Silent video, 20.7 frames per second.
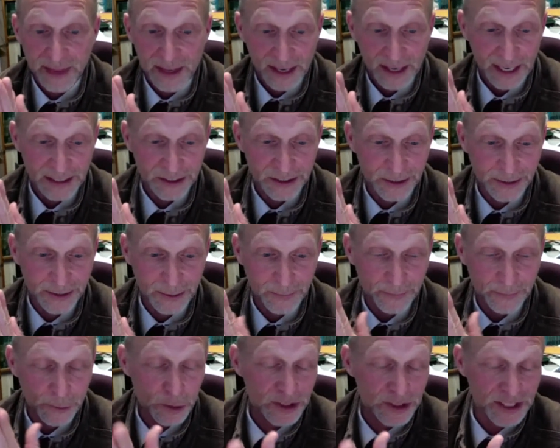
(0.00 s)
And your
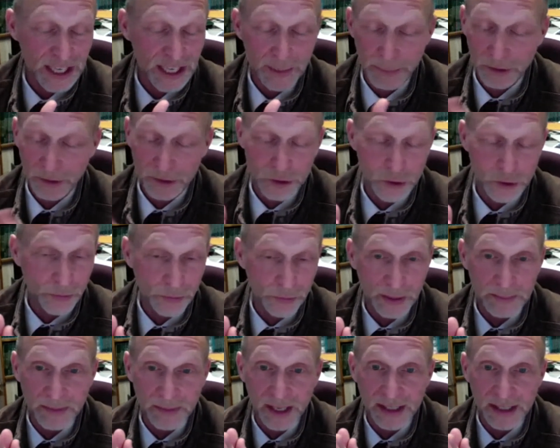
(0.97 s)
first couple,
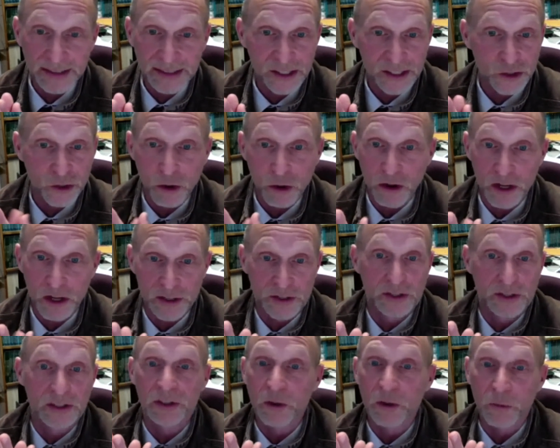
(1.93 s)
2-3 months is all
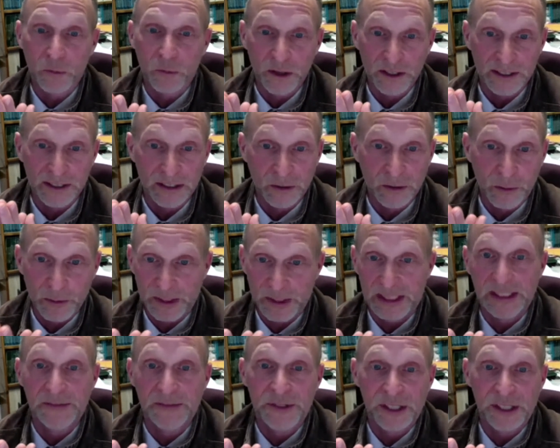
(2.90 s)
slow work. And the horse
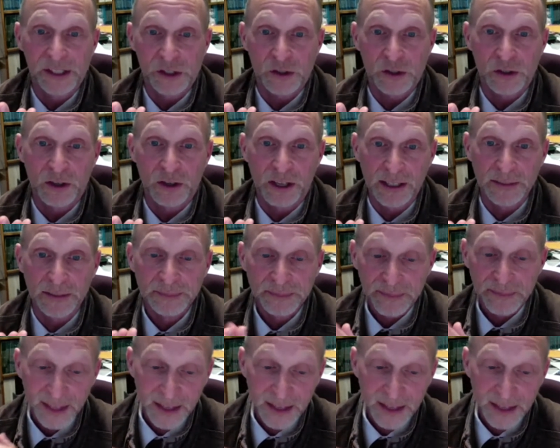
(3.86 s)
lives in a stall.